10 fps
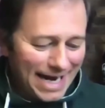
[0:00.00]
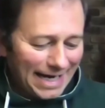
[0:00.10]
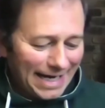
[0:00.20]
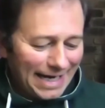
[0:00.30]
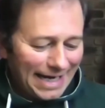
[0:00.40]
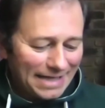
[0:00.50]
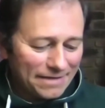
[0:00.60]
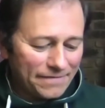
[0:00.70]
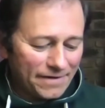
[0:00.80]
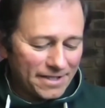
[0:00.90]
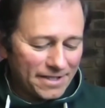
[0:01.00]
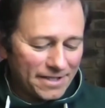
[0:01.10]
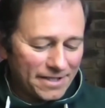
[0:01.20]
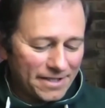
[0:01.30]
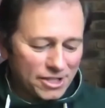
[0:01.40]
And the first of the
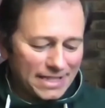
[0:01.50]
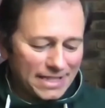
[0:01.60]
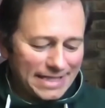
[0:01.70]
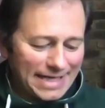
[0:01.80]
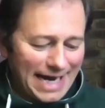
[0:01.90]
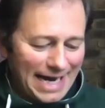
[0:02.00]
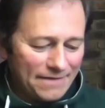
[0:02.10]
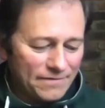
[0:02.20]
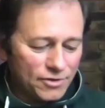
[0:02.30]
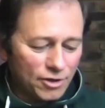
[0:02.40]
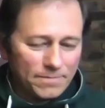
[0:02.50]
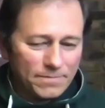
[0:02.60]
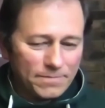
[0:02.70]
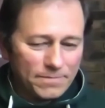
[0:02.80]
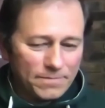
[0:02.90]
ones that she did have dropped
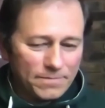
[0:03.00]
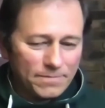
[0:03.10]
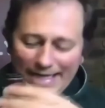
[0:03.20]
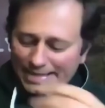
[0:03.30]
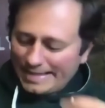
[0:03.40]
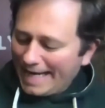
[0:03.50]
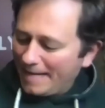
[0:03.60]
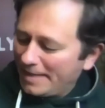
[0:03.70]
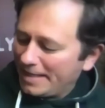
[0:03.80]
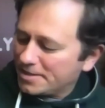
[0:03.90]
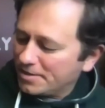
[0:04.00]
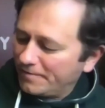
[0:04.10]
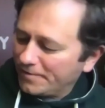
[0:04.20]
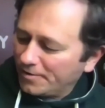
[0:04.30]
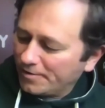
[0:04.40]
off is the Cabernet
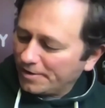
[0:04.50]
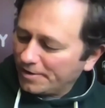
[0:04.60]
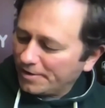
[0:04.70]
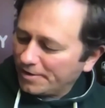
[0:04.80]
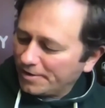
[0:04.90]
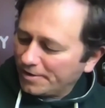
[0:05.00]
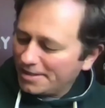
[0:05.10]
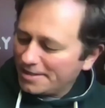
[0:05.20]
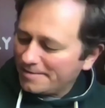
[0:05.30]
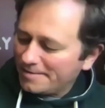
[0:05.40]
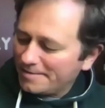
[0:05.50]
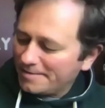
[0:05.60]
Sauvignon that you mentioned, some